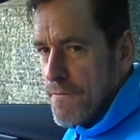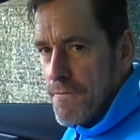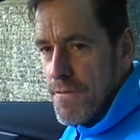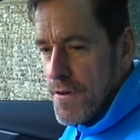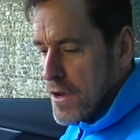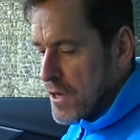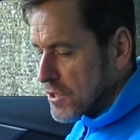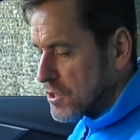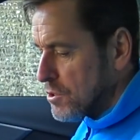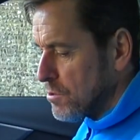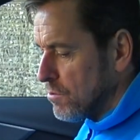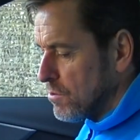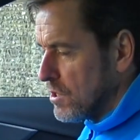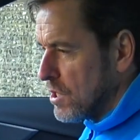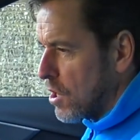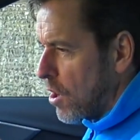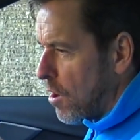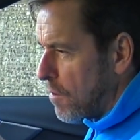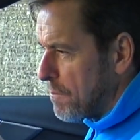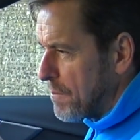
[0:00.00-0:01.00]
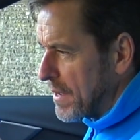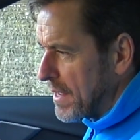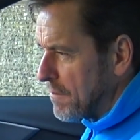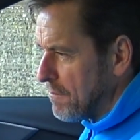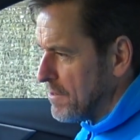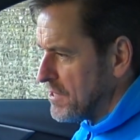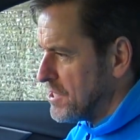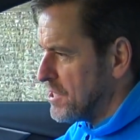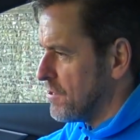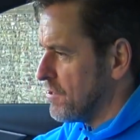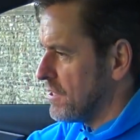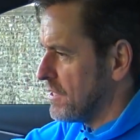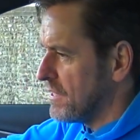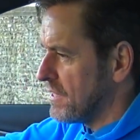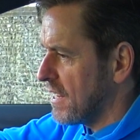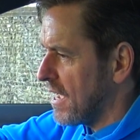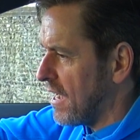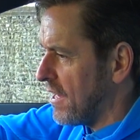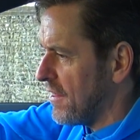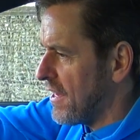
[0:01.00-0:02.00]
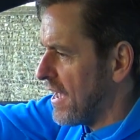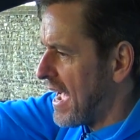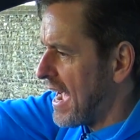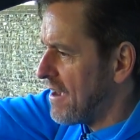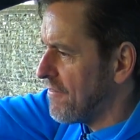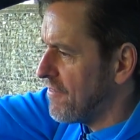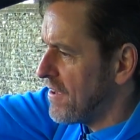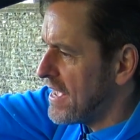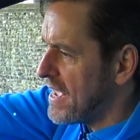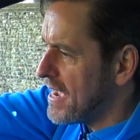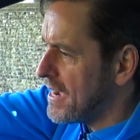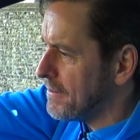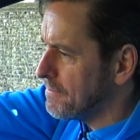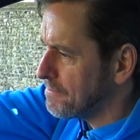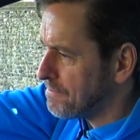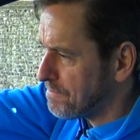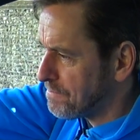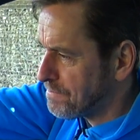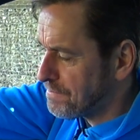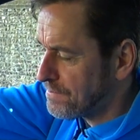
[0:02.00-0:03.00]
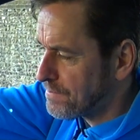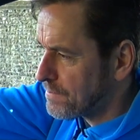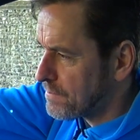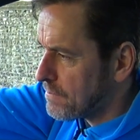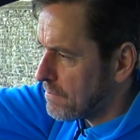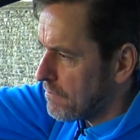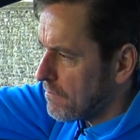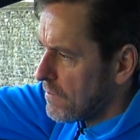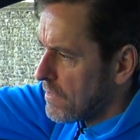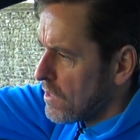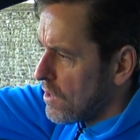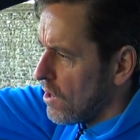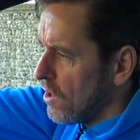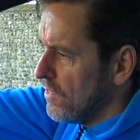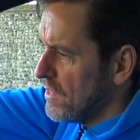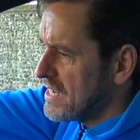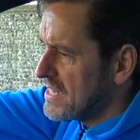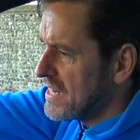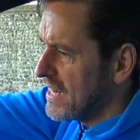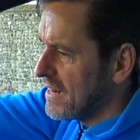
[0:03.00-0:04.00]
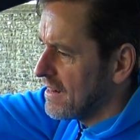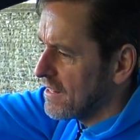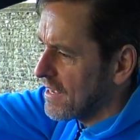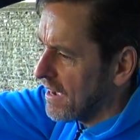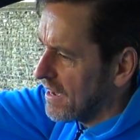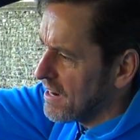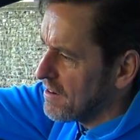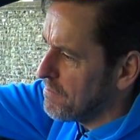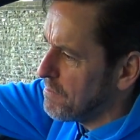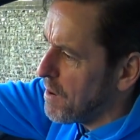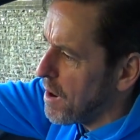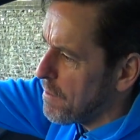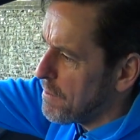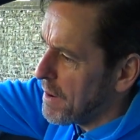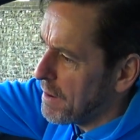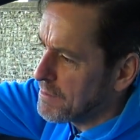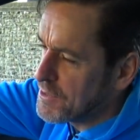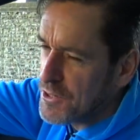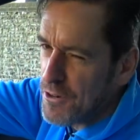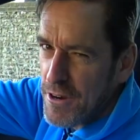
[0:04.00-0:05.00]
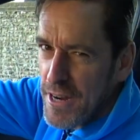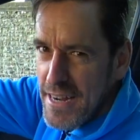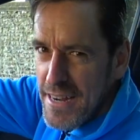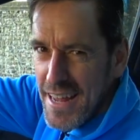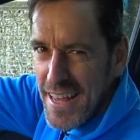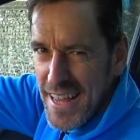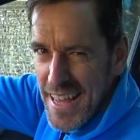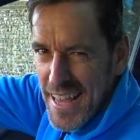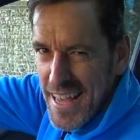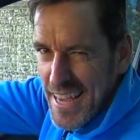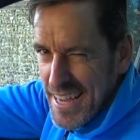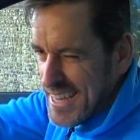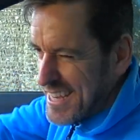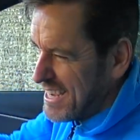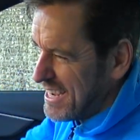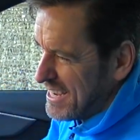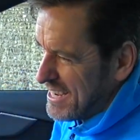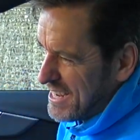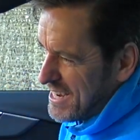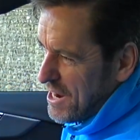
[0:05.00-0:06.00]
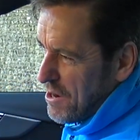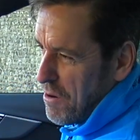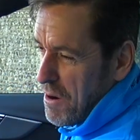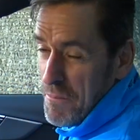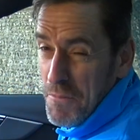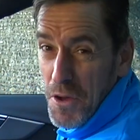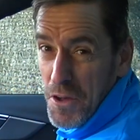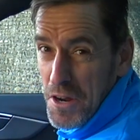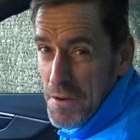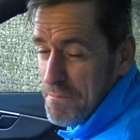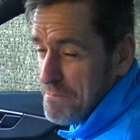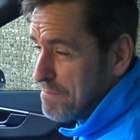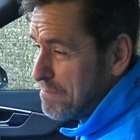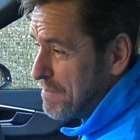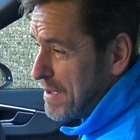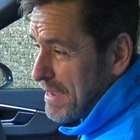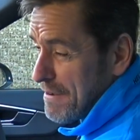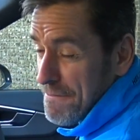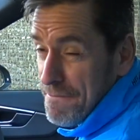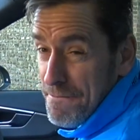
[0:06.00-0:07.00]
virtual cockpit, which you can either have here on this little kind of pop-up screen. You know, I'm not a big